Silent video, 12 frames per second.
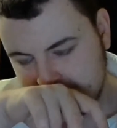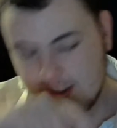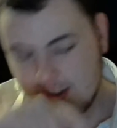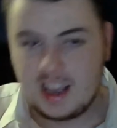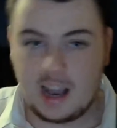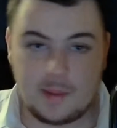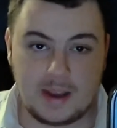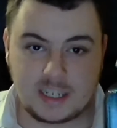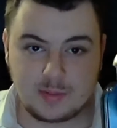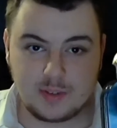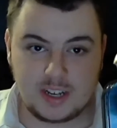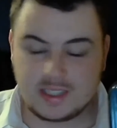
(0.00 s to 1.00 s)
How many
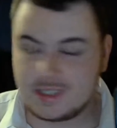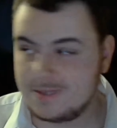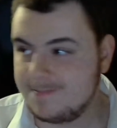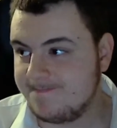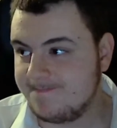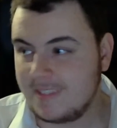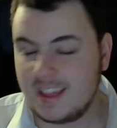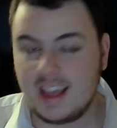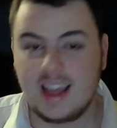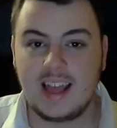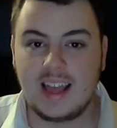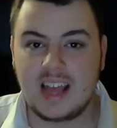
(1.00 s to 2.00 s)
sprays?
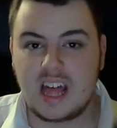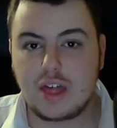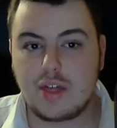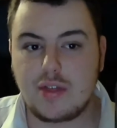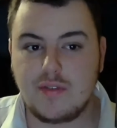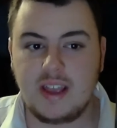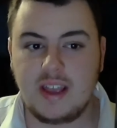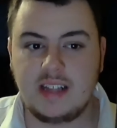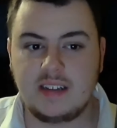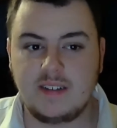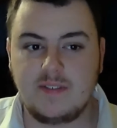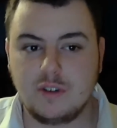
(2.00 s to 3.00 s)
3
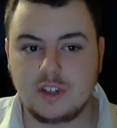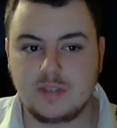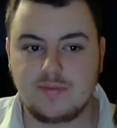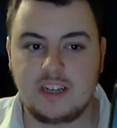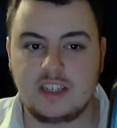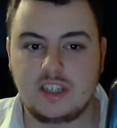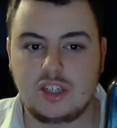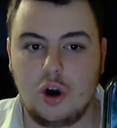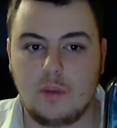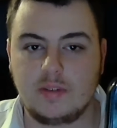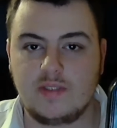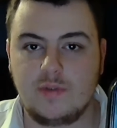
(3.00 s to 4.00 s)
to 4 sprays
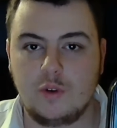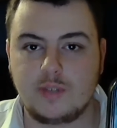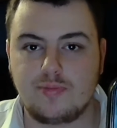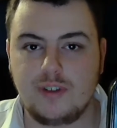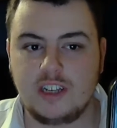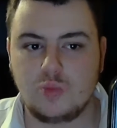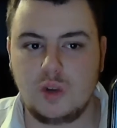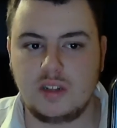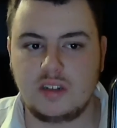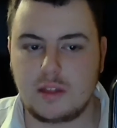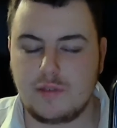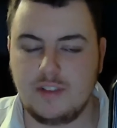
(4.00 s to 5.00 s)
tops. 4 sprays in
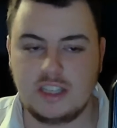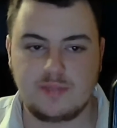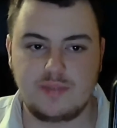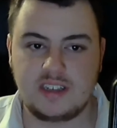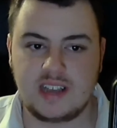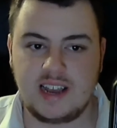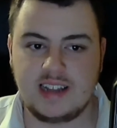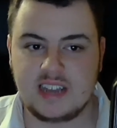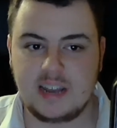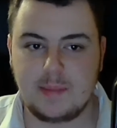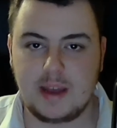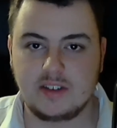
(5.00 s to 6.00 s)
winter, 3 sprays
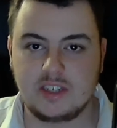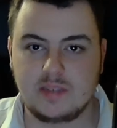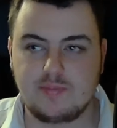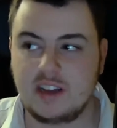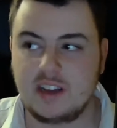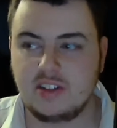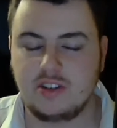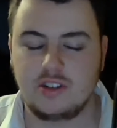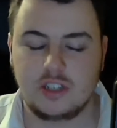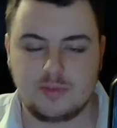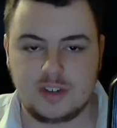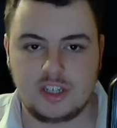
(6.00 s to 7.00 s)
anytime else. Spring, 2
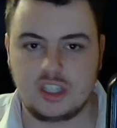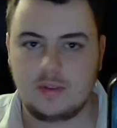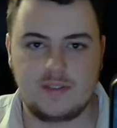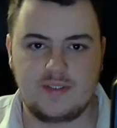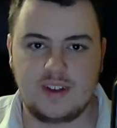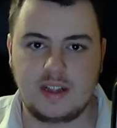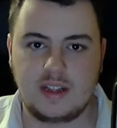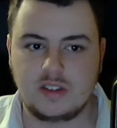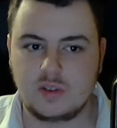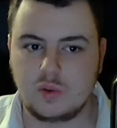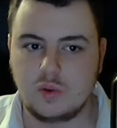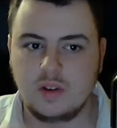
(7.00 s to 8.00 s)
sprays, you'll be fine.
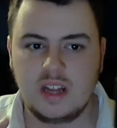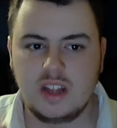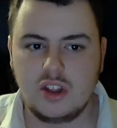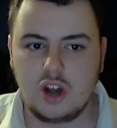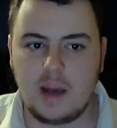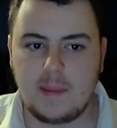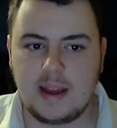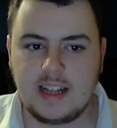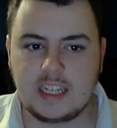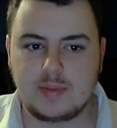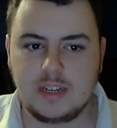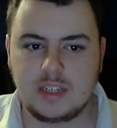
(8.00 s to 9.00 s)
So, not that many
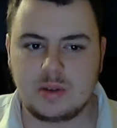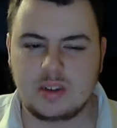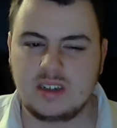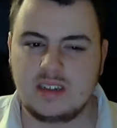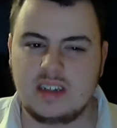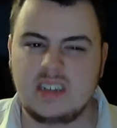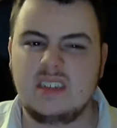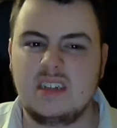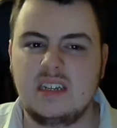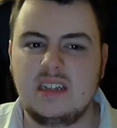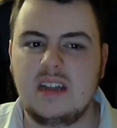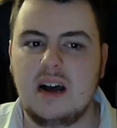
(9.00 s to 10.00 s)
sprays with this one. Doesn't
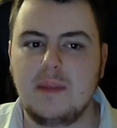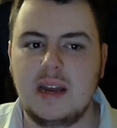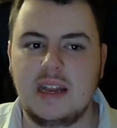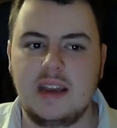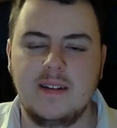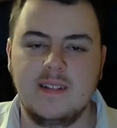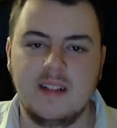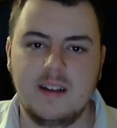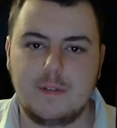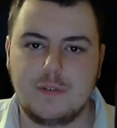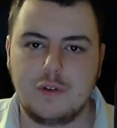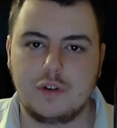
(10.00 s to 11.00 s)
need that many.
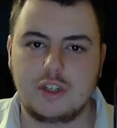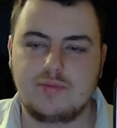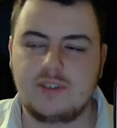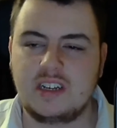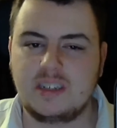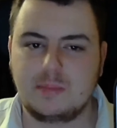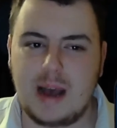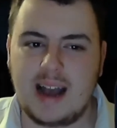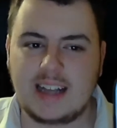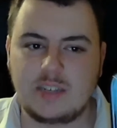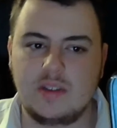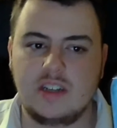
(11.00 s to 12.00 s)
4 sprays
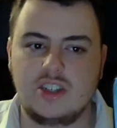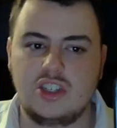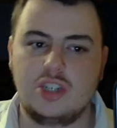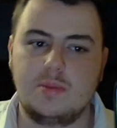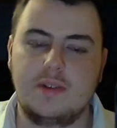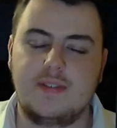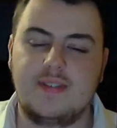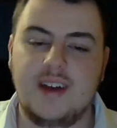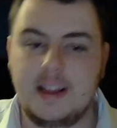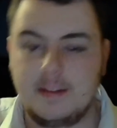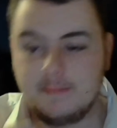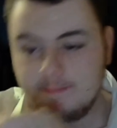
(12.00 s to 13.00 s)
max with this one, you should be fine.